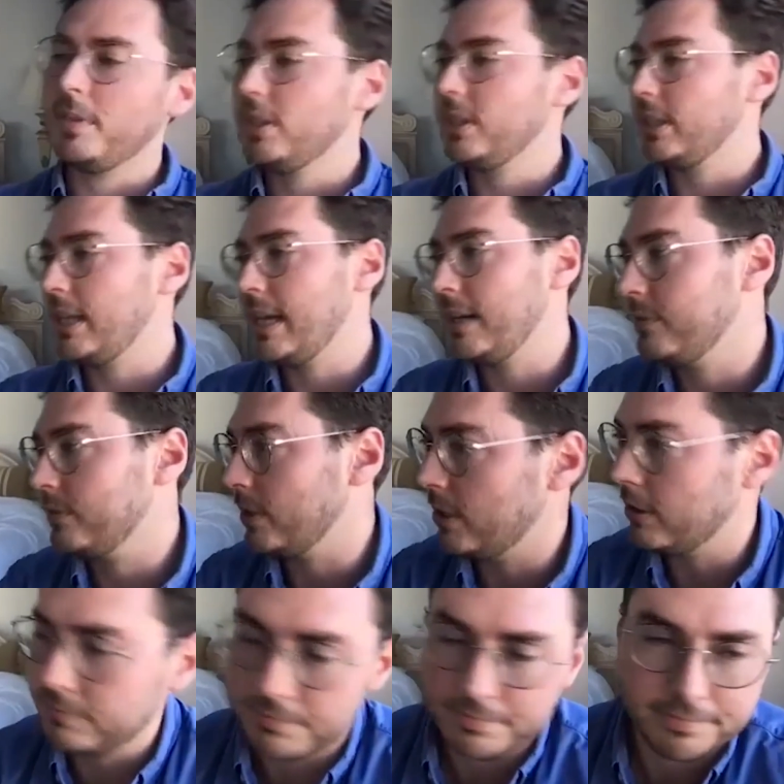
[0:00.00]
but you can have,
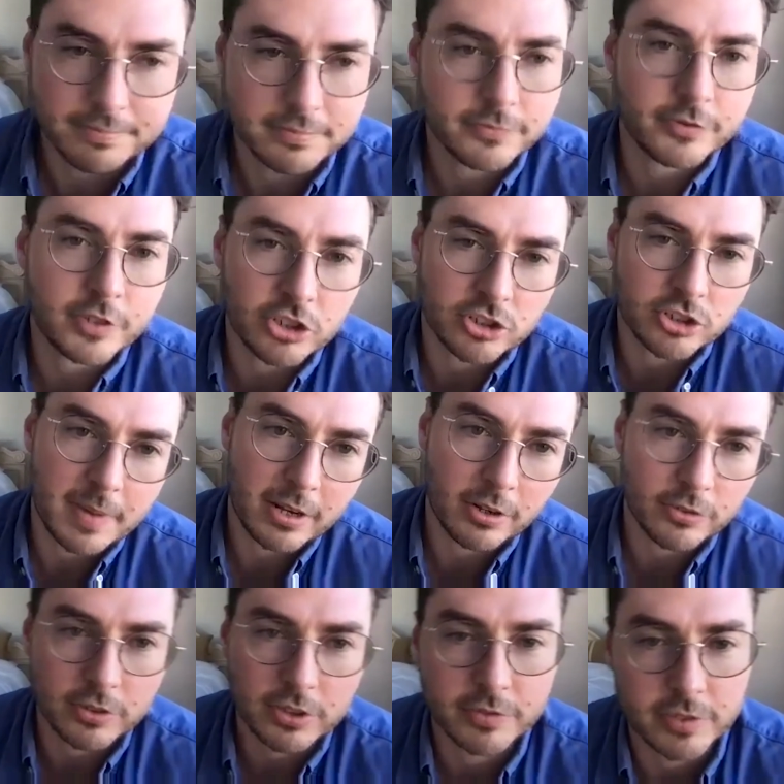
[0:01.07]
fresh
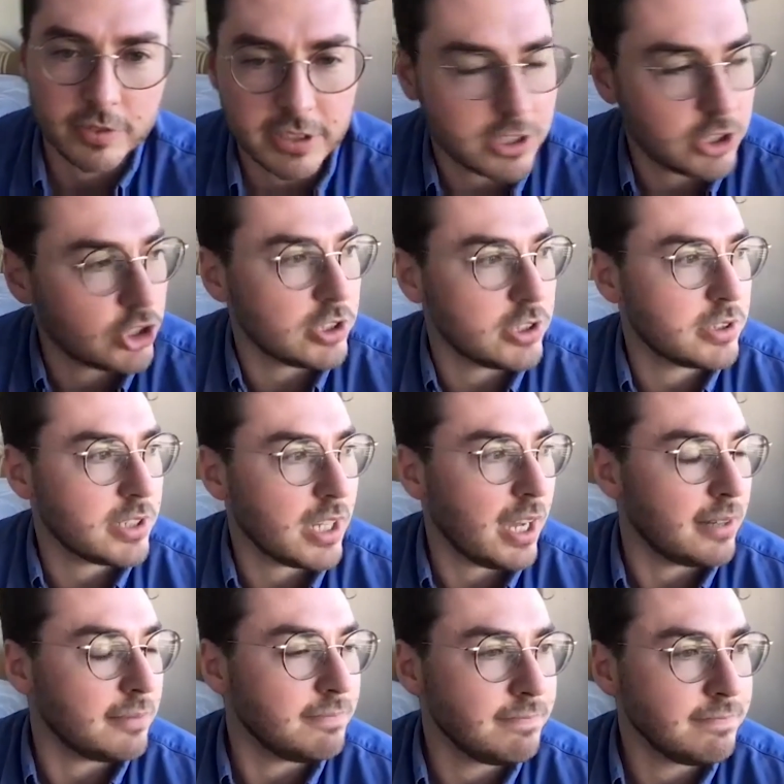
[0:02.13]
tomatoes for different dishes.
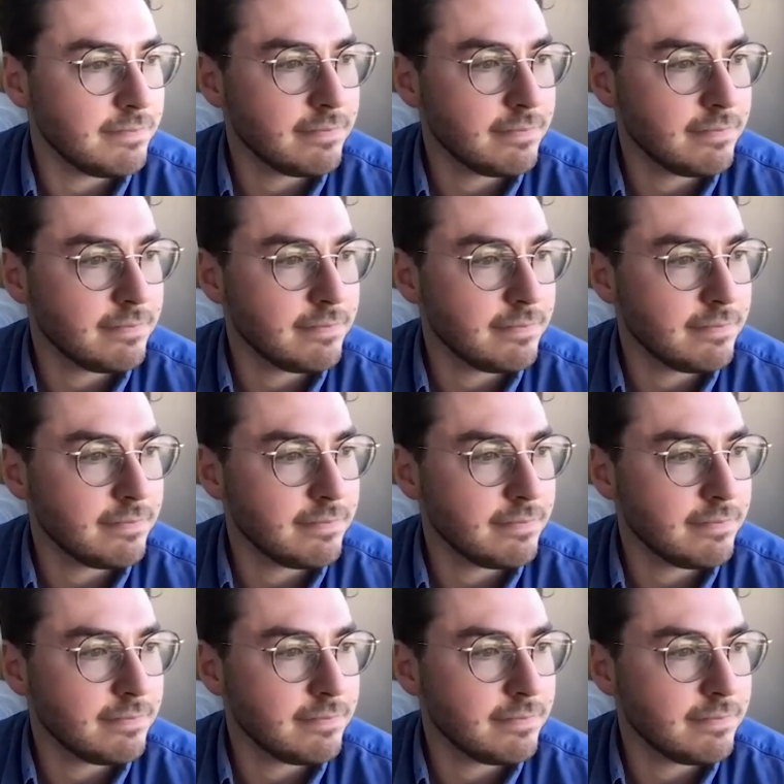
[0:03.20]
Yeah.